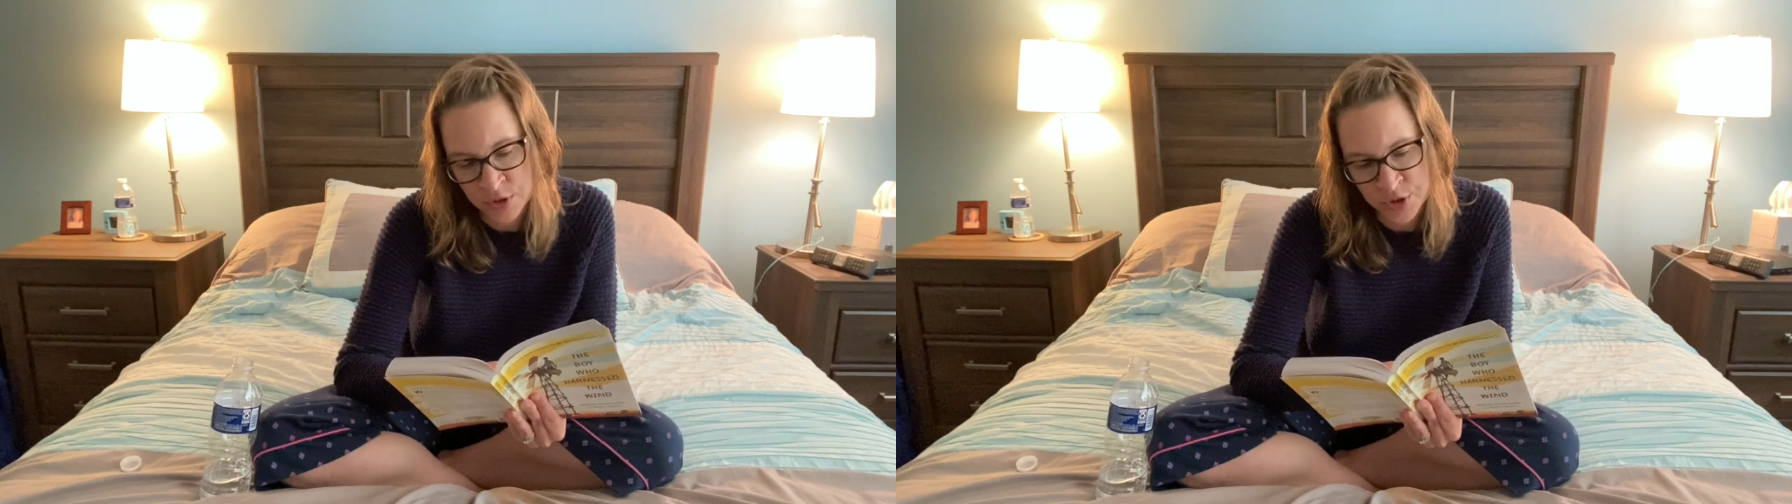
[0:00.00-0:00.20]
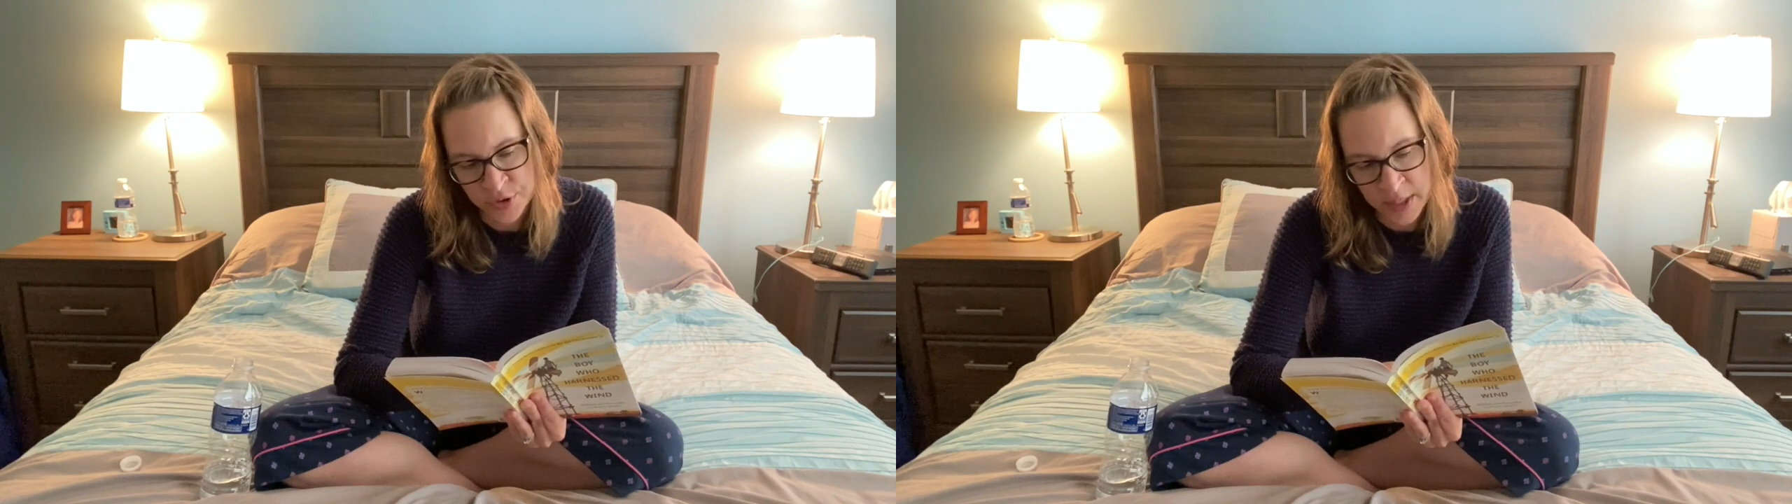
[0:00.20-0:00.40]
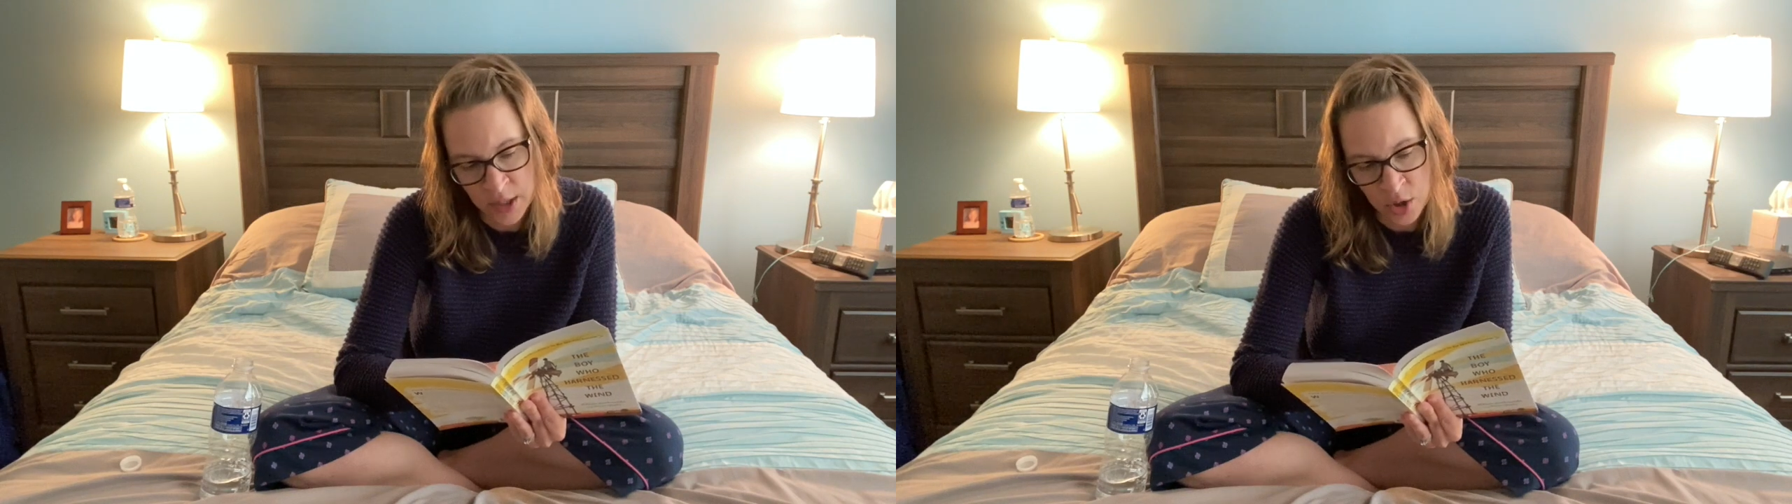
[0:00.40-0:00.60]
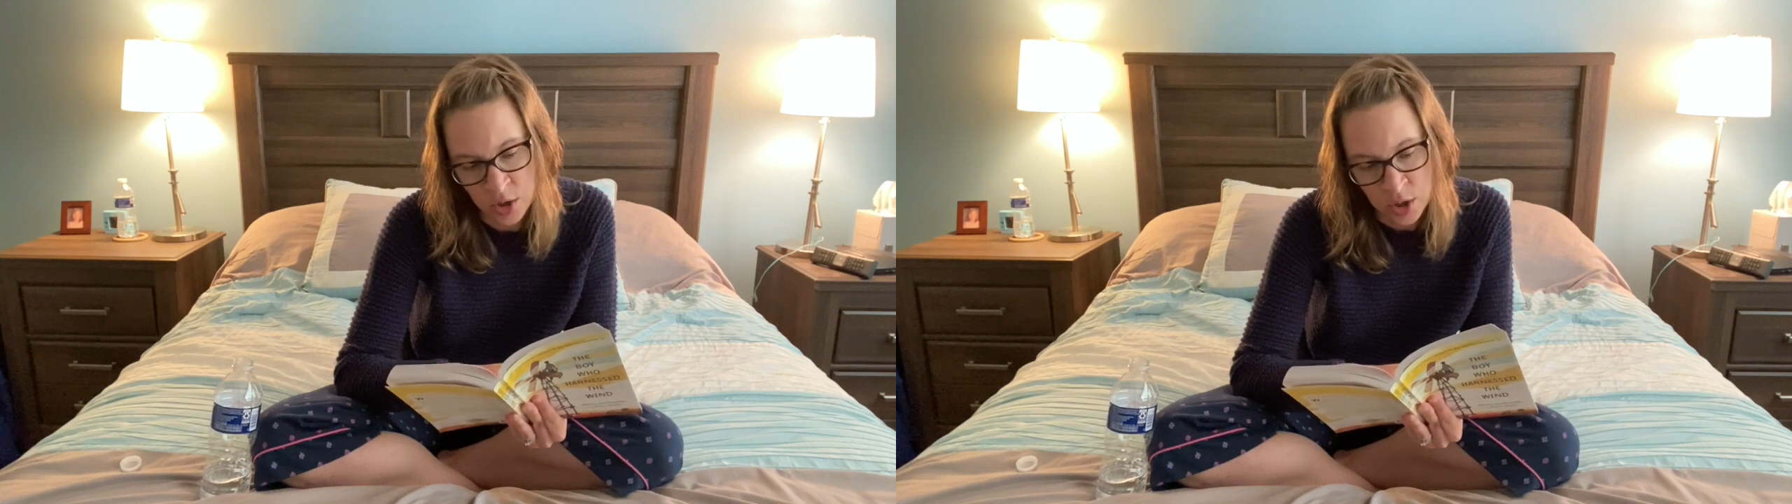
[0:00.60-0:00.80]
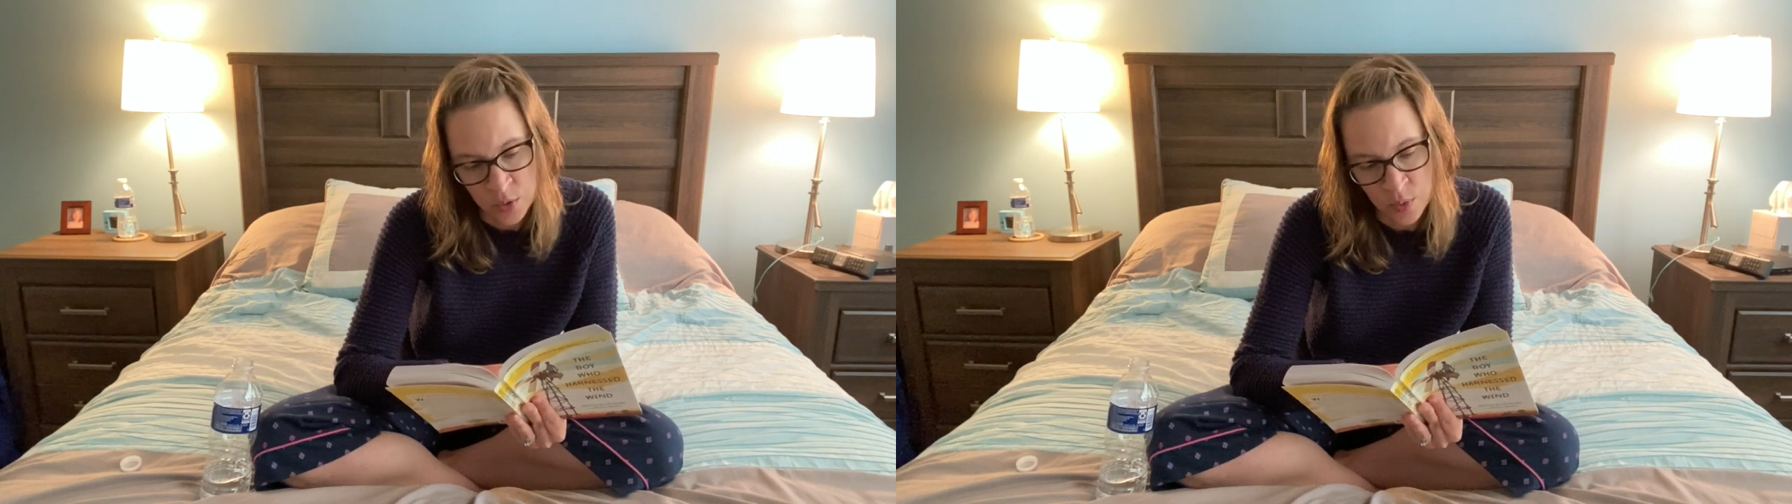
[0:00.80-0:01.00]
trail
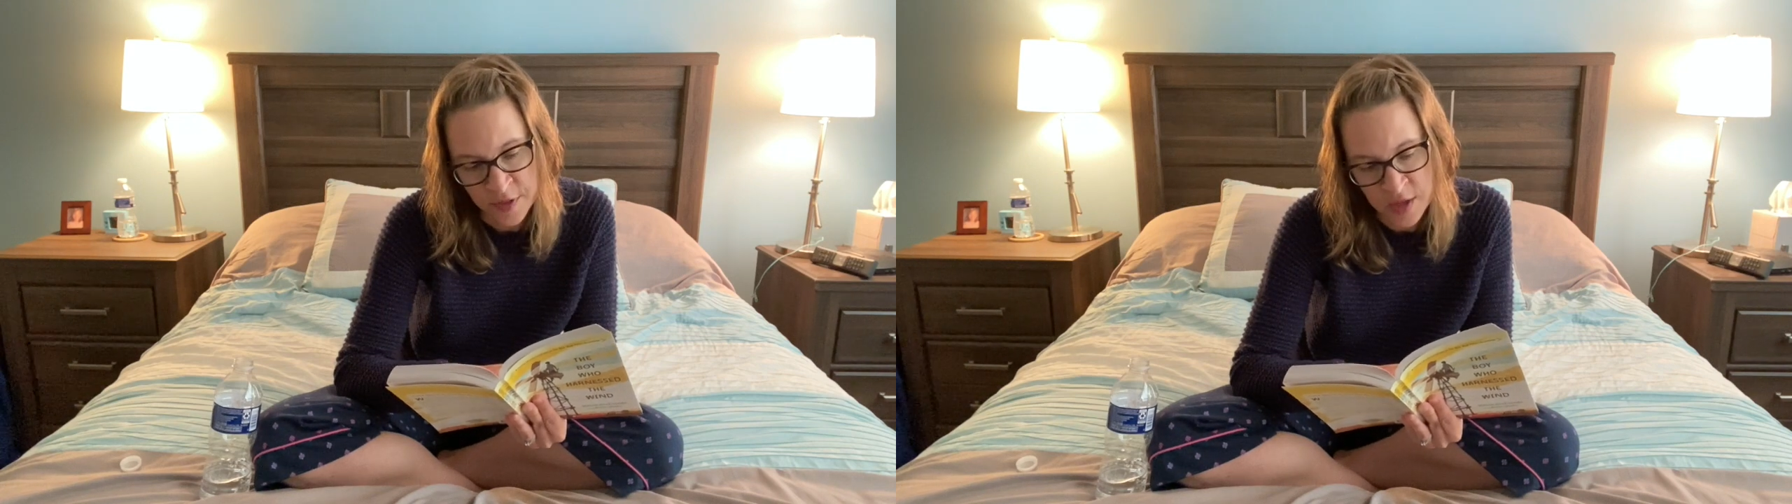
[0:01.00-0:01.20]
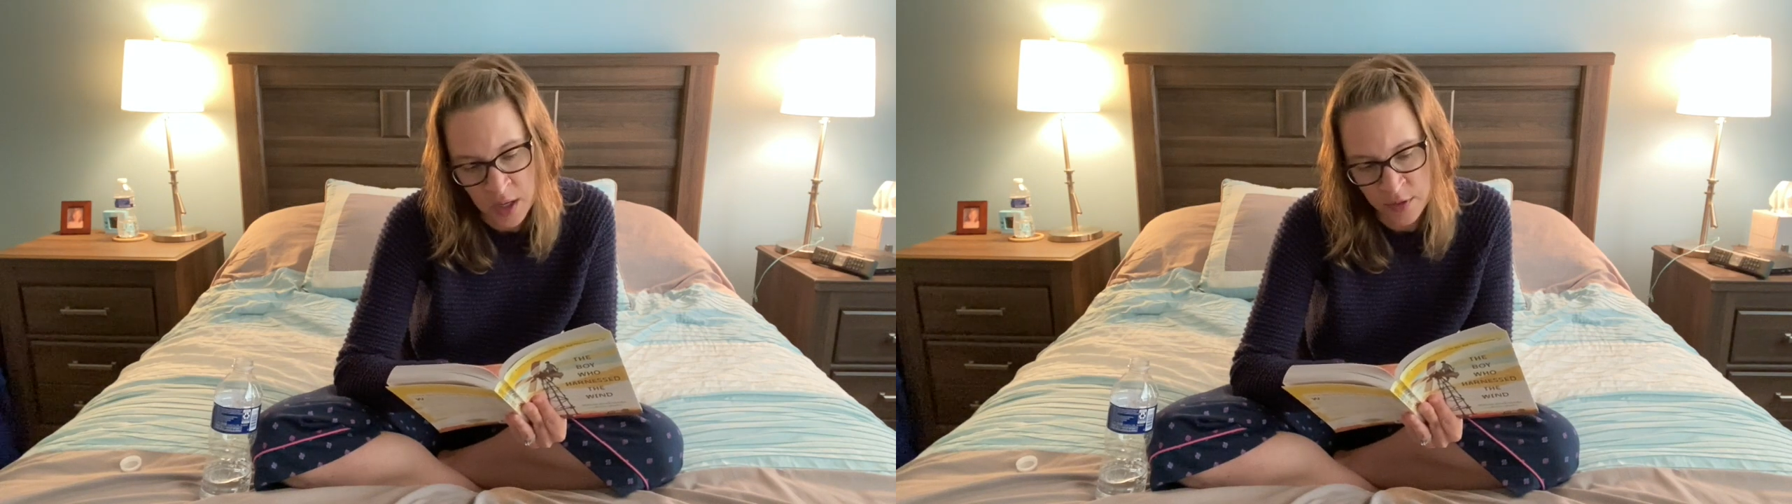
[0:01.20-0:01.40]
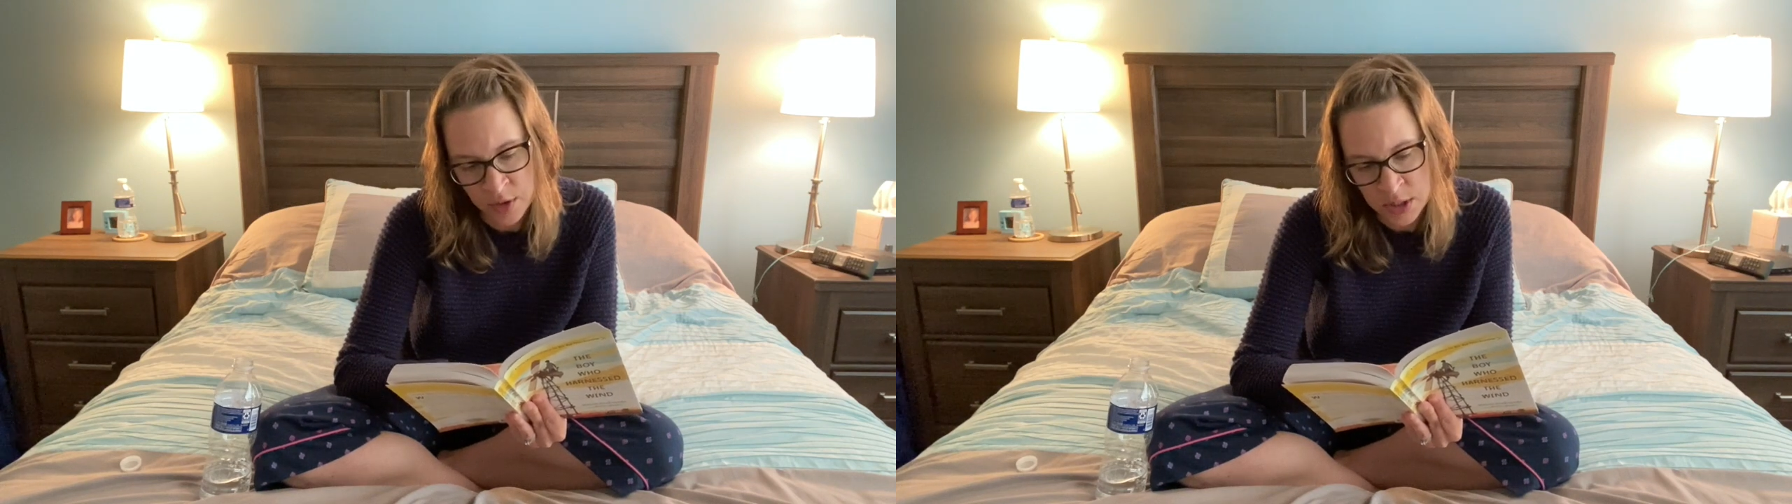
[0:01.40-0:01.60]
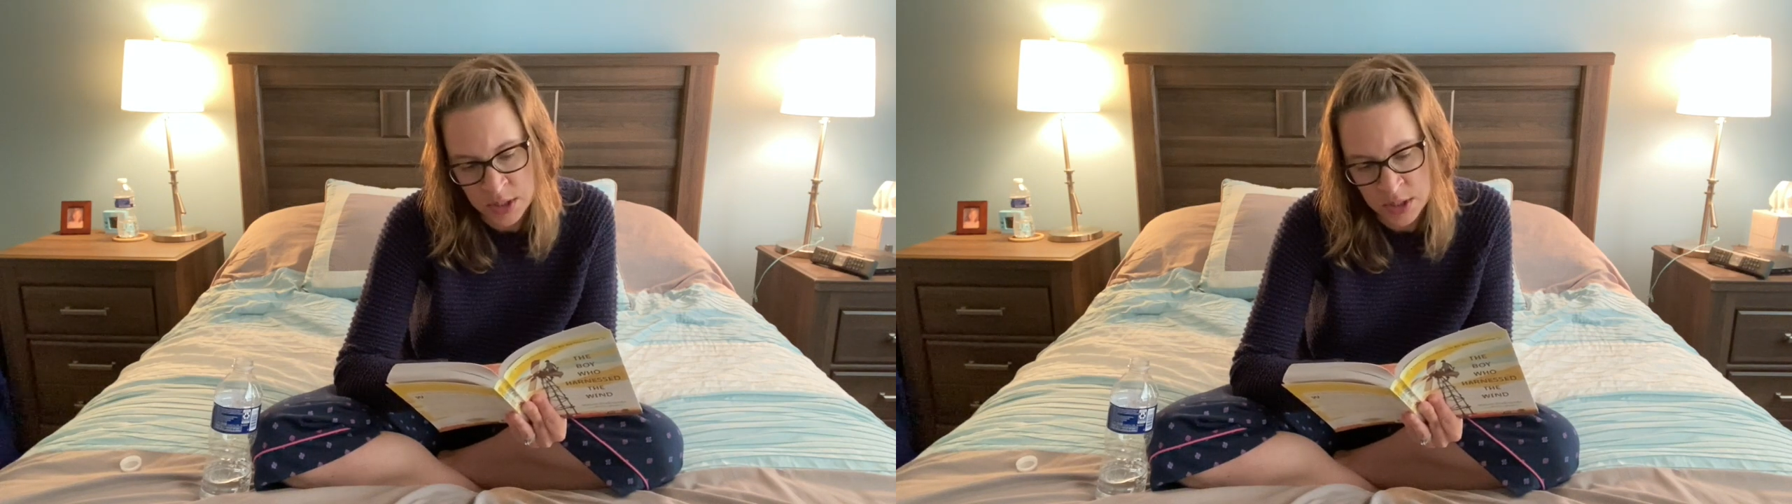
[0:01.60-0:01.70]
with the others,